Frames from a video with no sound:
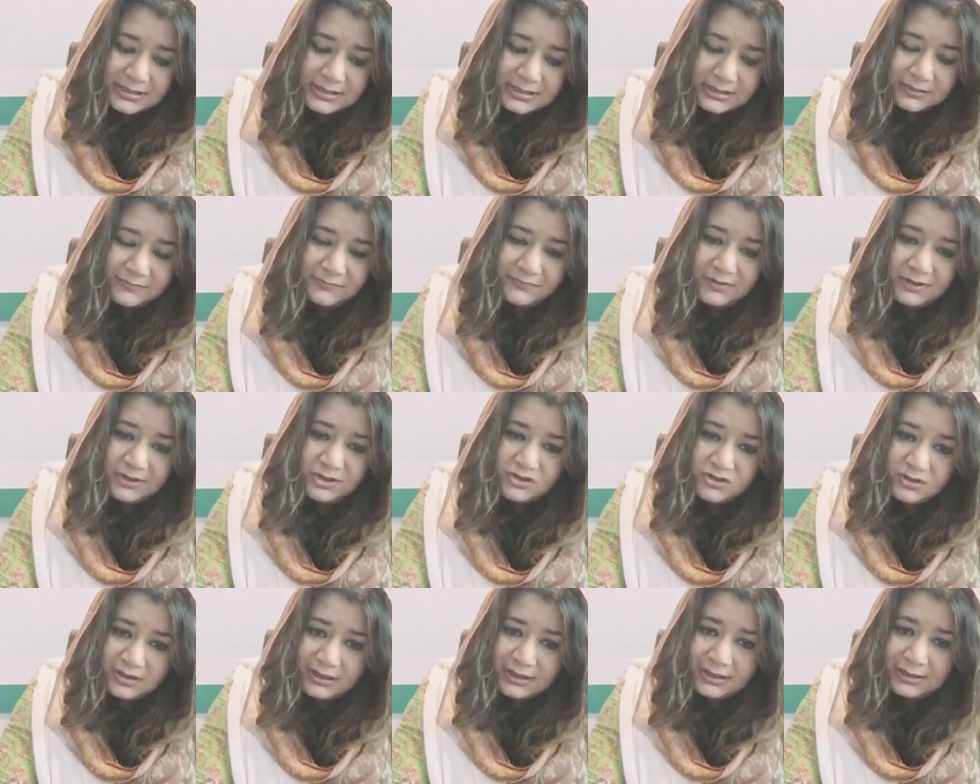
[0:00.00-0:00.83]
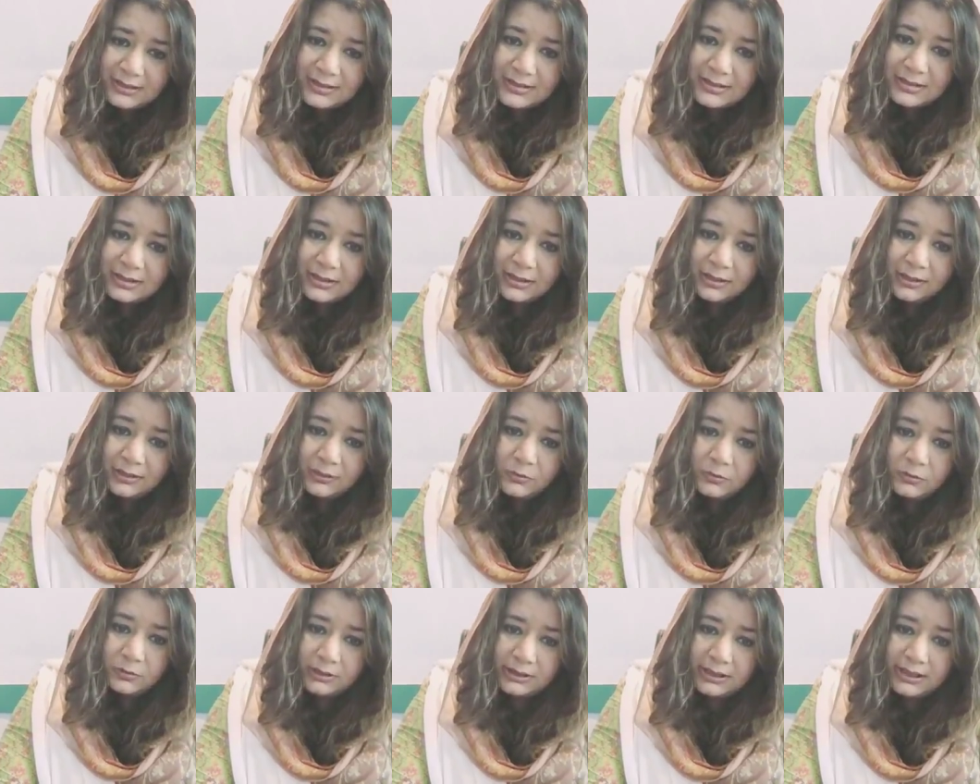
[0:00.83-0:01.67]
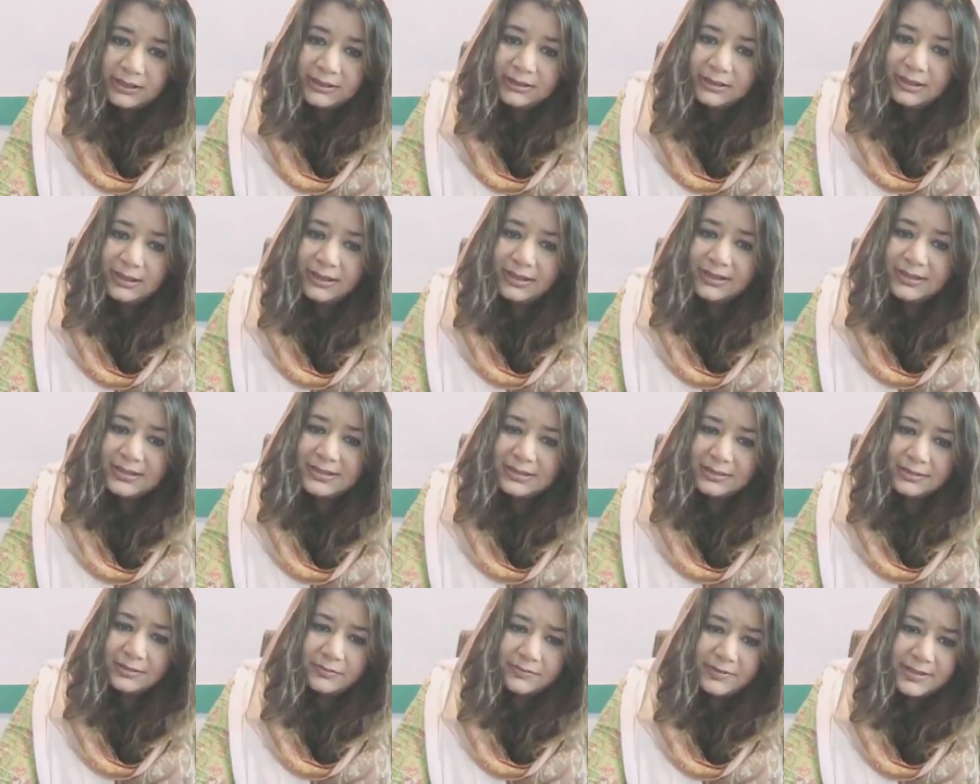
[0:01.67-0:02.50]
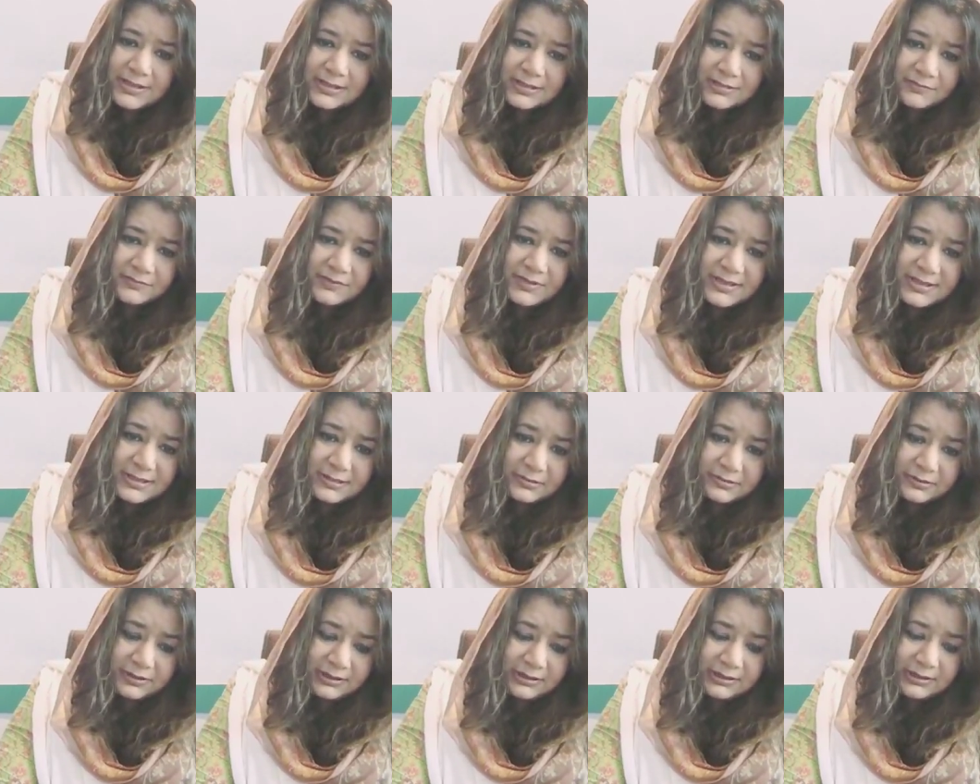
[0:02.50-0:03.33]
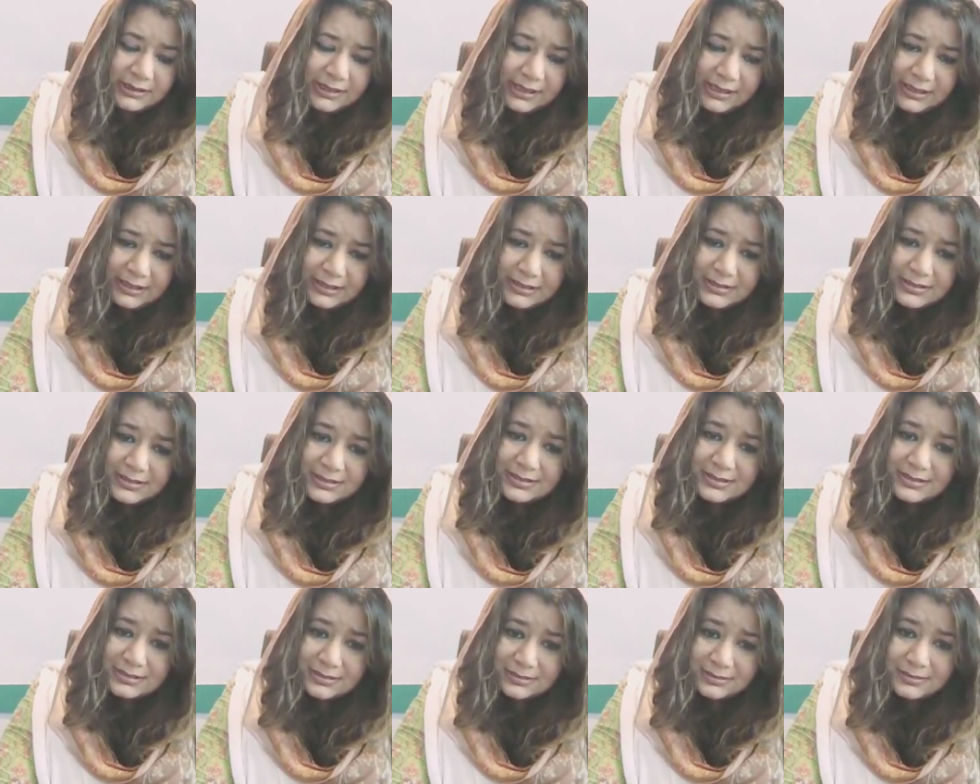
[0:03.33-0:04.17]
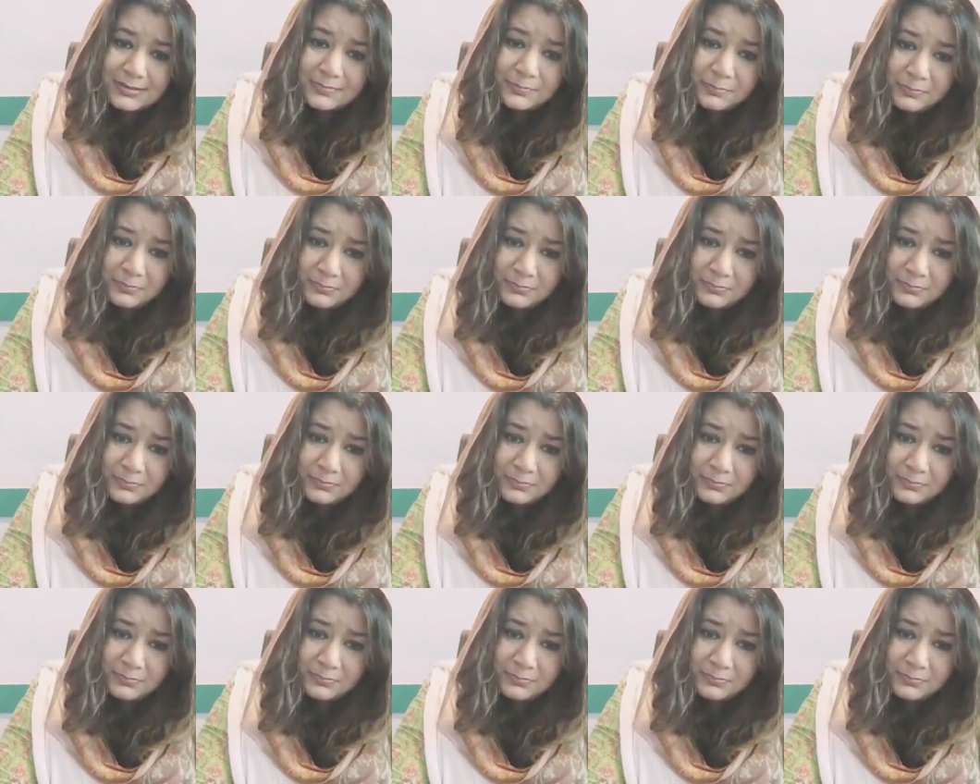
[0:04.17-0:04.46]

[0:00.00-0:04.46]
we checked, Golan Heights and the rest of the Syrian land is still